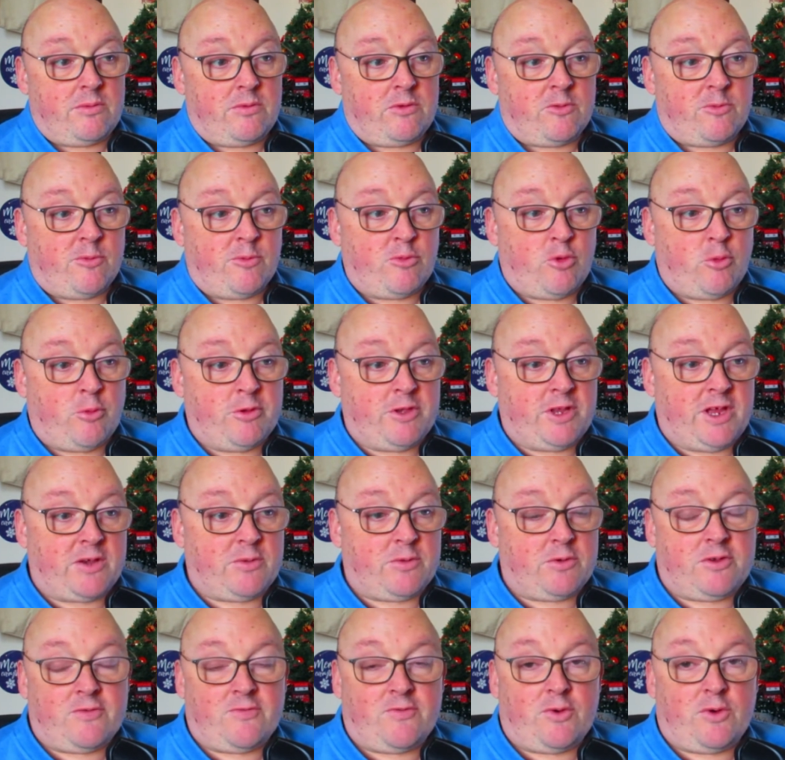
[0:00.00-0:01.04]
because my mum and dad
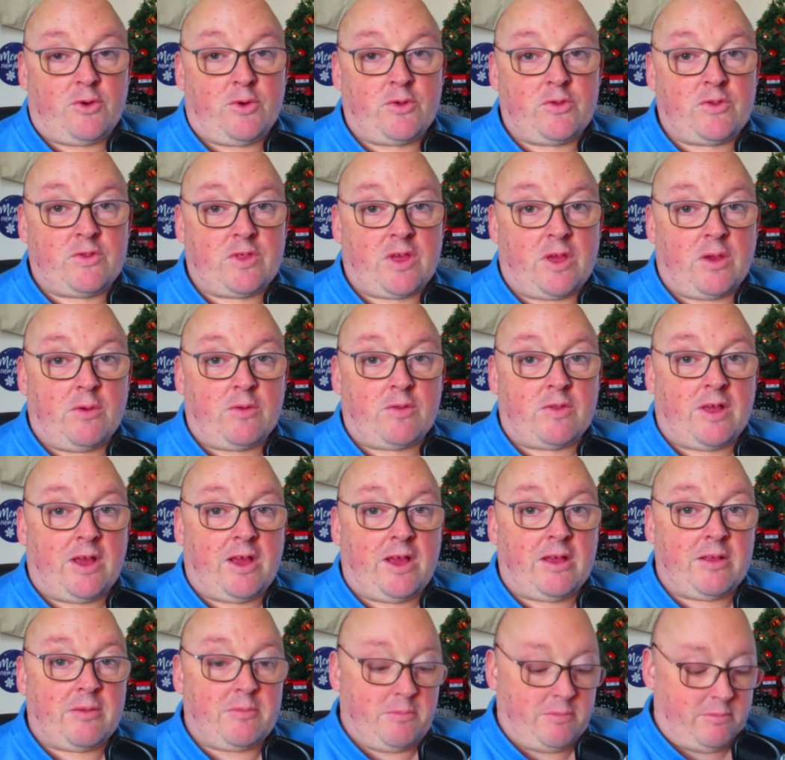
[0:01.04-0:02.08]
were divorced, so it was
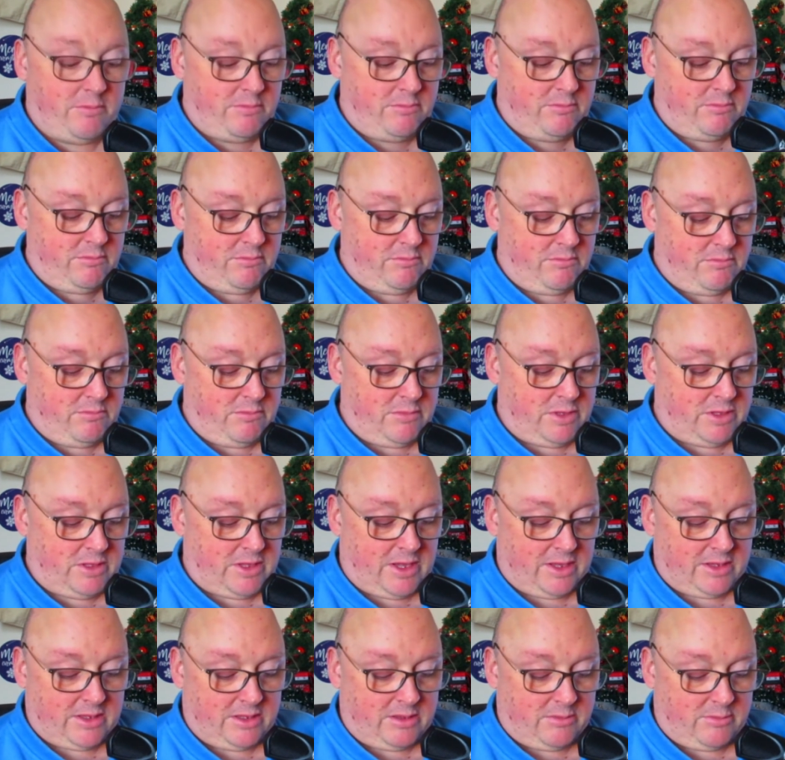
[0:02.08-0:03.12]
like my
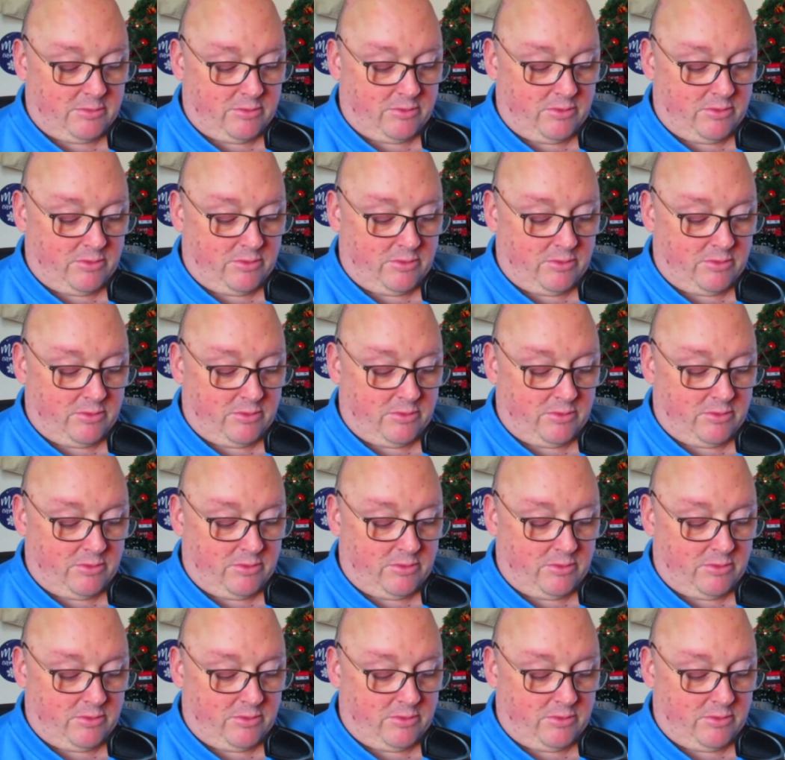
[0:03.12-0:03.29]
dad in the